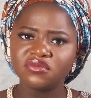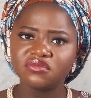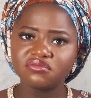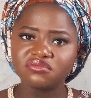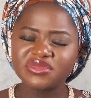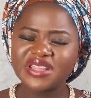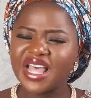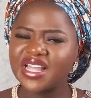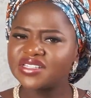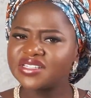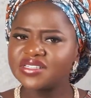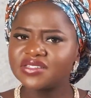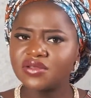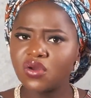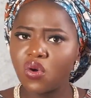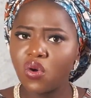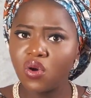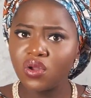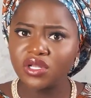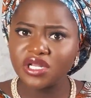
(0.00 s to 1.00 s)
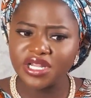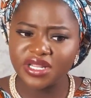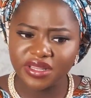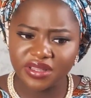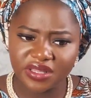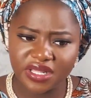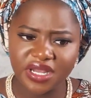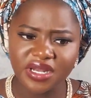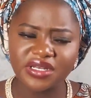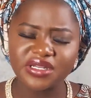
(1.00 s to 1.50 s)
That is the only
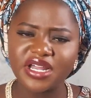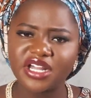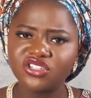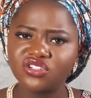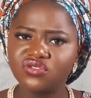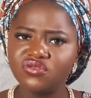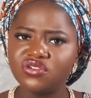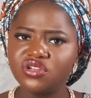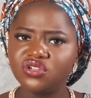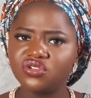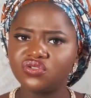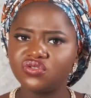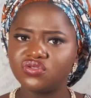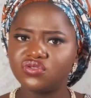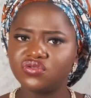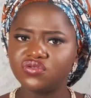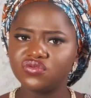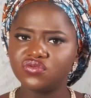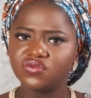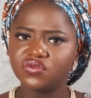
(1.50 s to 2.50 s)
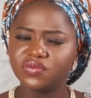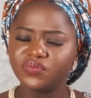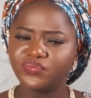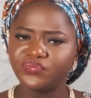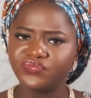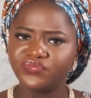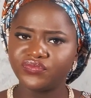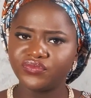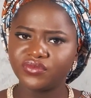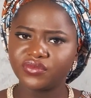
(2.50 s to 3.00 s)
thing that you need to do,
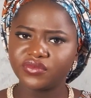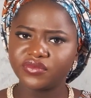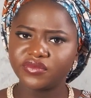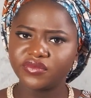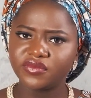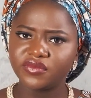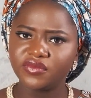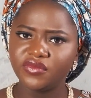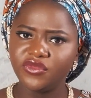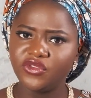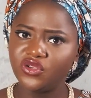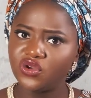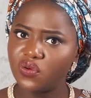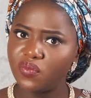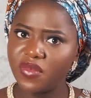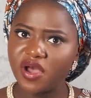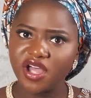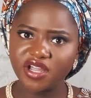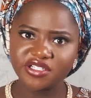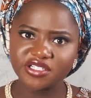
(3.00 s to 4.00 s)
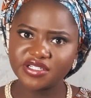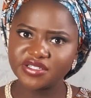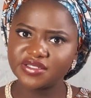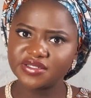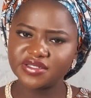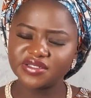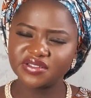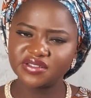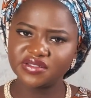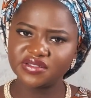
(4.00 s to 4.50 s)
Your
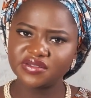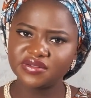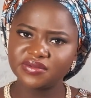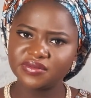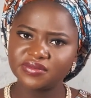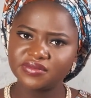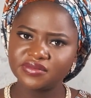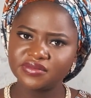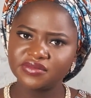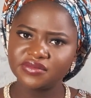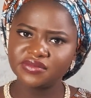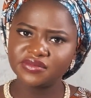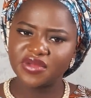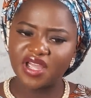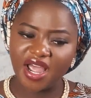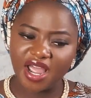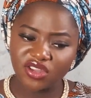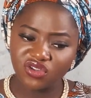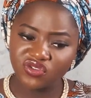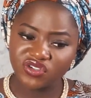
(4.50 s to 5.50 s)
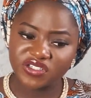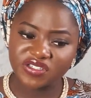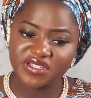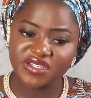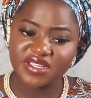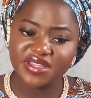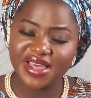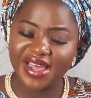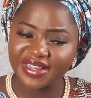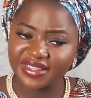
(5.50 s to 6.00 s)
Majesties. And you see
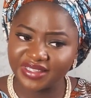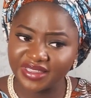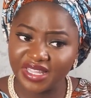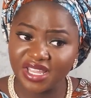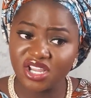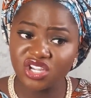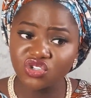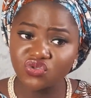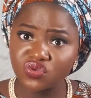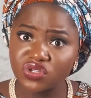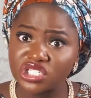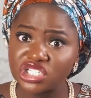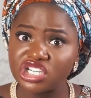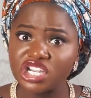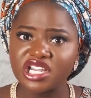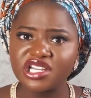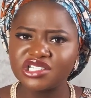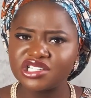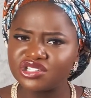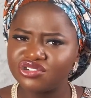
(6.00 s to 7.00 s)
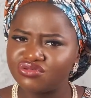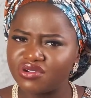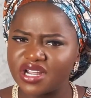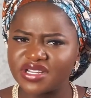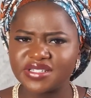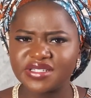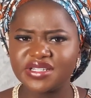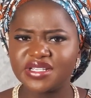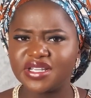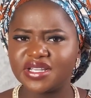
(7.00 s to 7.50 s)
that things will change
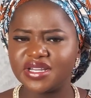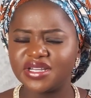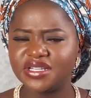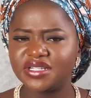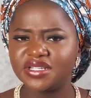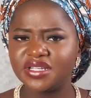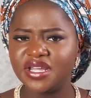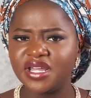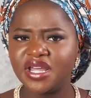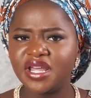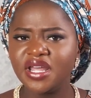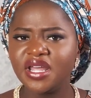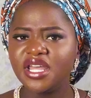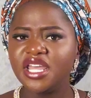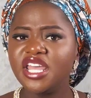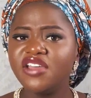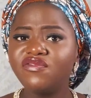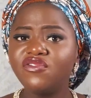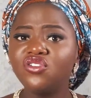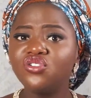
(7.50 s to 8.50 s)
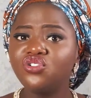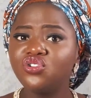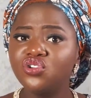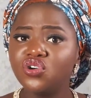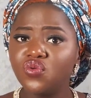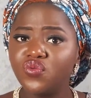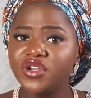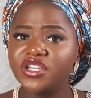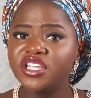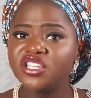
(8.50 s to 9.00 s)
drastically. Even you
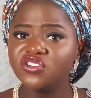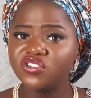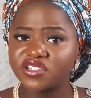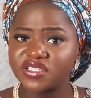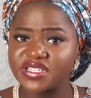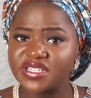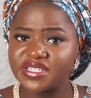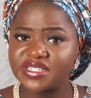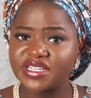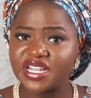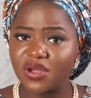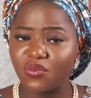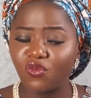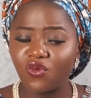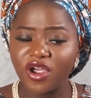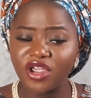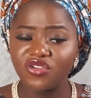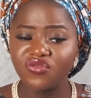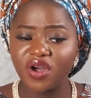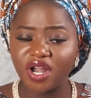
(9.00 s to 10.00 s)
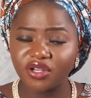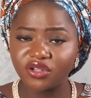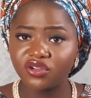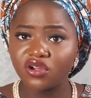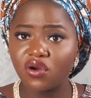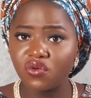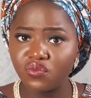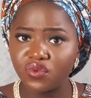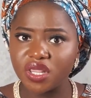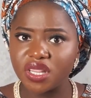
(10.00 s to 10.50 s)
within your system, when you are
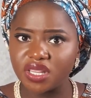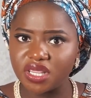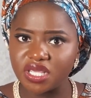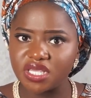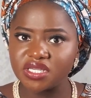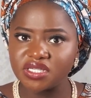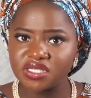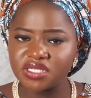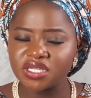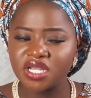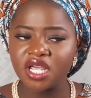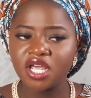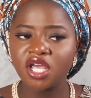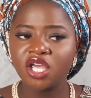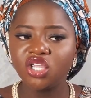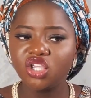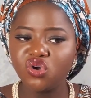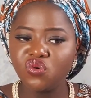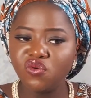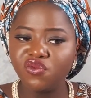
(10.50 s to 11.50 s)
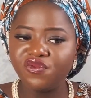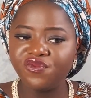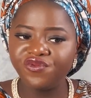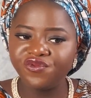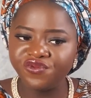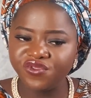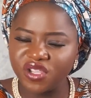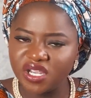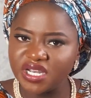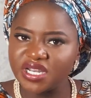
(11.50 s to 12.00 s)
done with this, you will
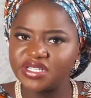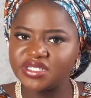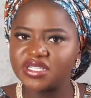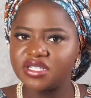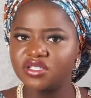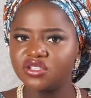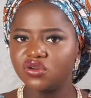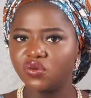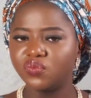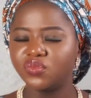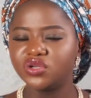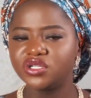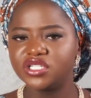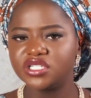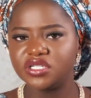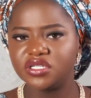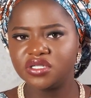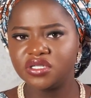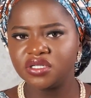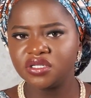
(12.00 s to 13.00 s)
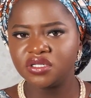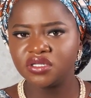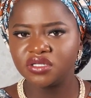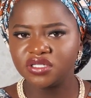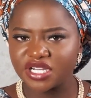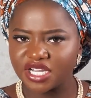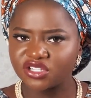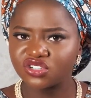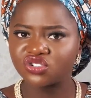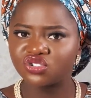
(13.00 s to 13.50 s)
feel it in your body
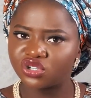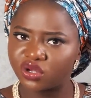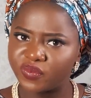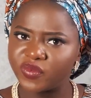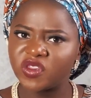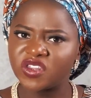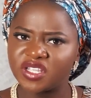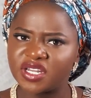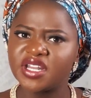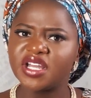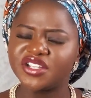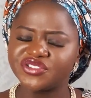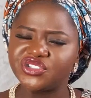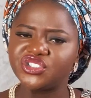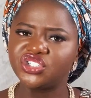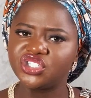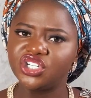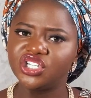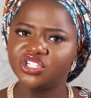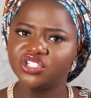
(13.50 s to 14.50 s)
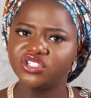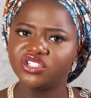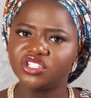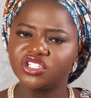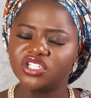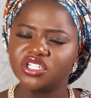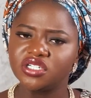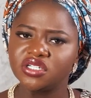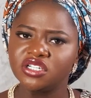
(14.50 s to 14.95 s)
that something has changed.